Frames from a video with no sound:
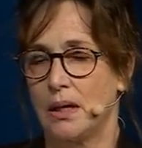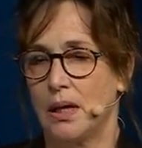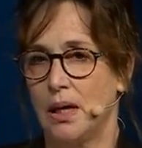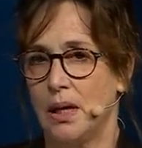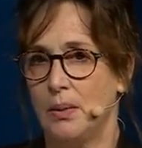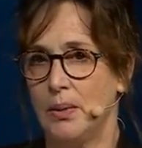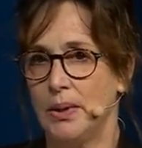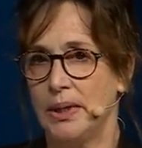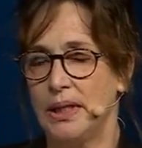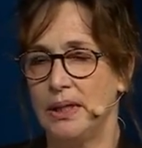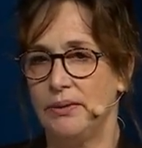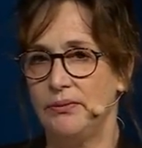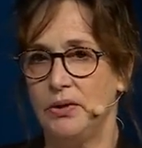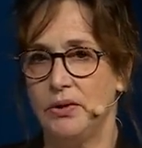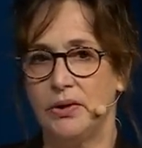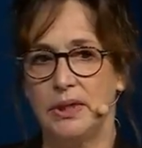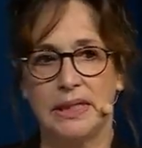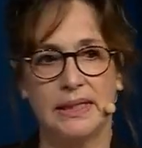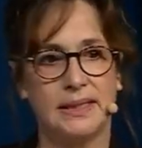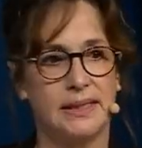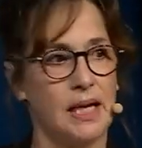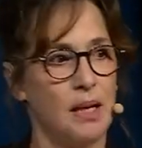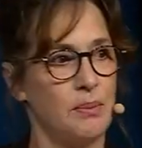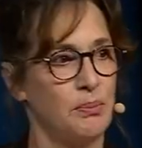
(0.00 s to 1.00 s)
I want to give you an
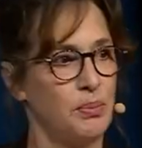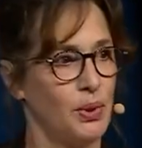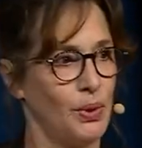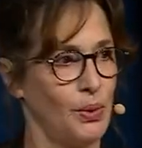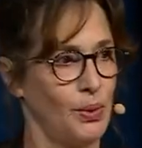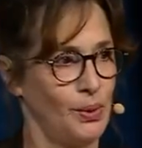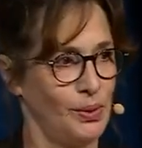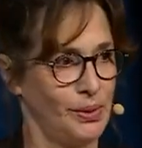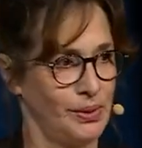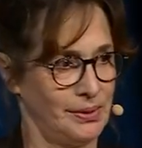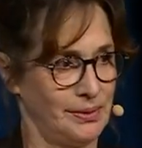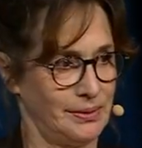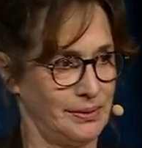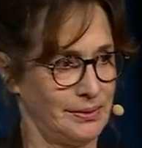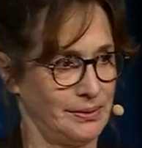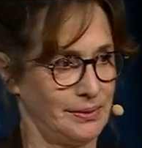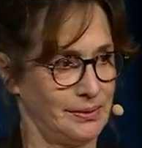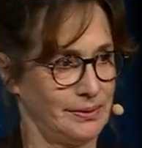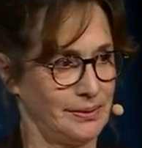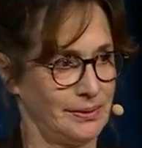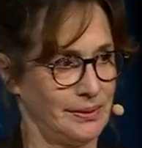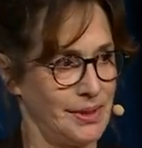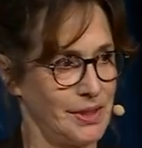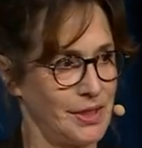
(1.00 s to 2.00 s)
example
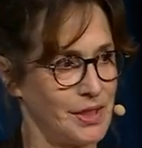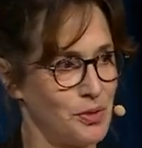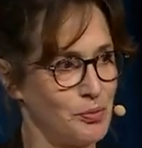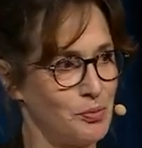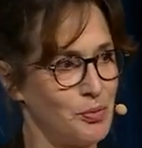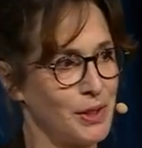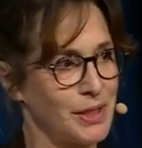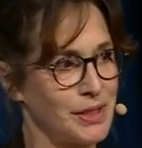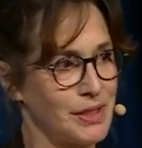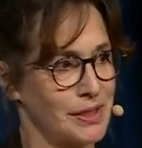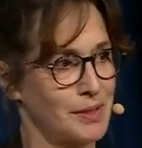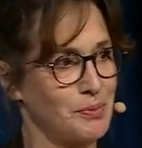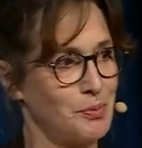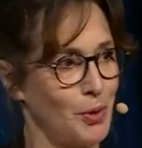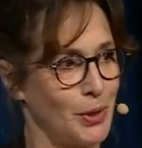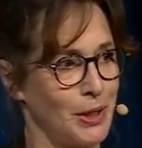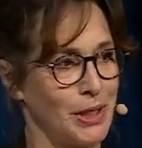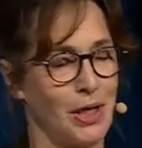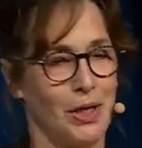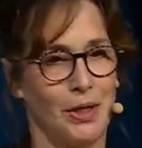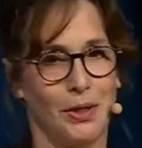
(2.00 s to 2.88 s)
just to bring this point